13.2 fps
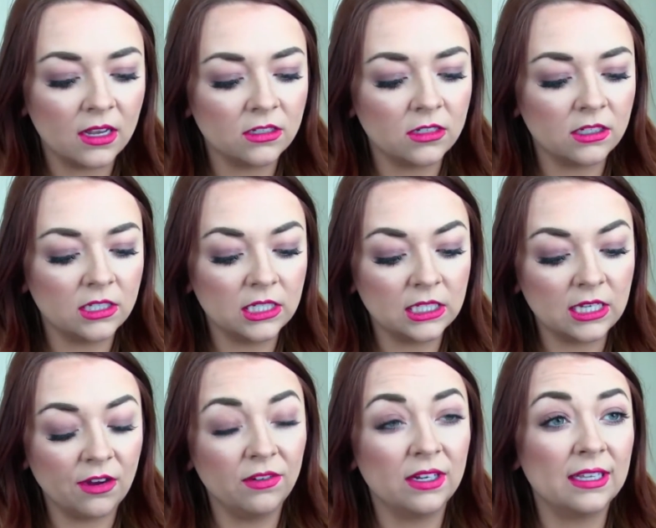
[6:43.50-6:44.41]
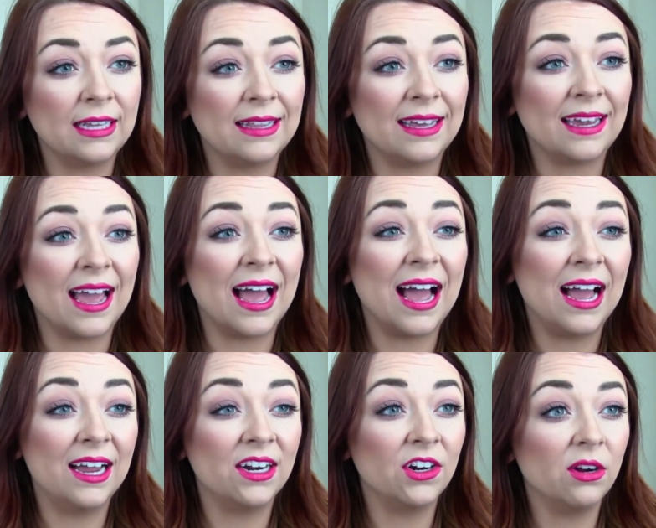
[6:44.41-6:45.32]
So this is definitely like a
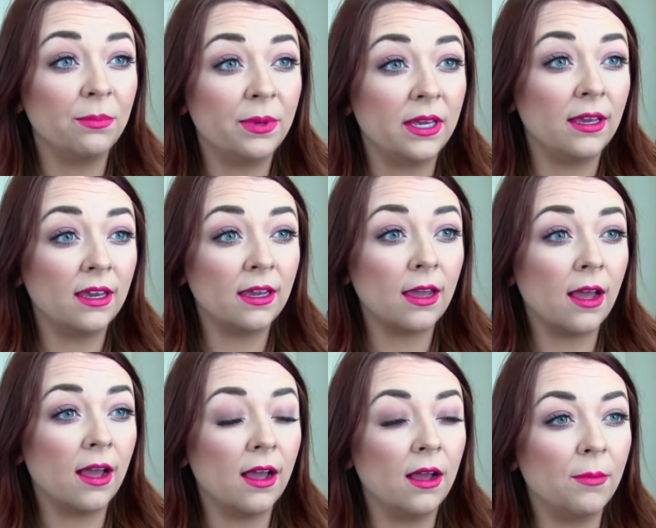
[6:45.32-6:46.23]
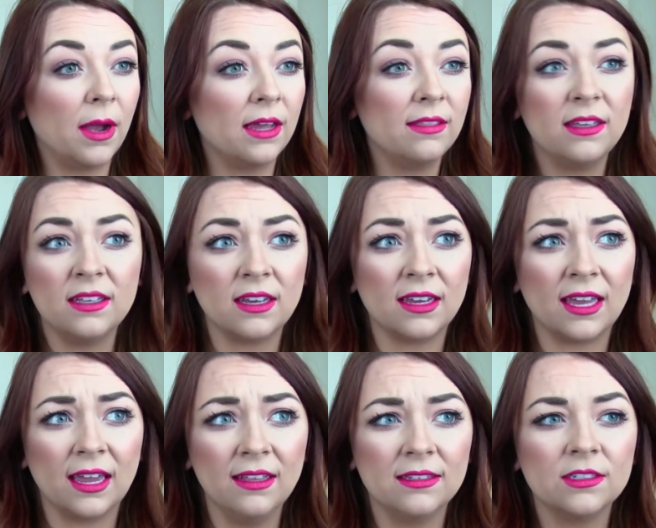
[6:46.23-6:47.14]
hotter pink. Um, I think,
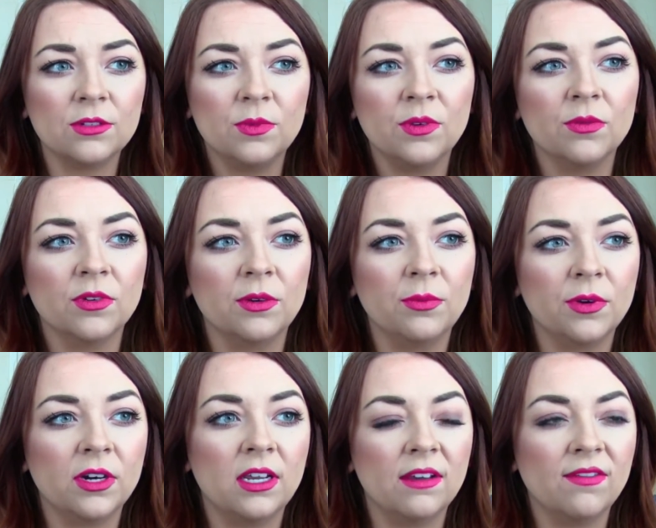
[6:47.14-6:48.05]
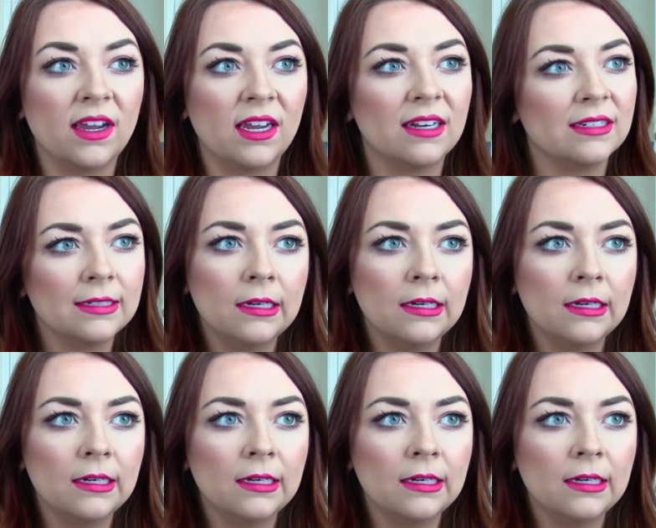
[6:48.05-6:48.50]
again, this would be really pretty if I had a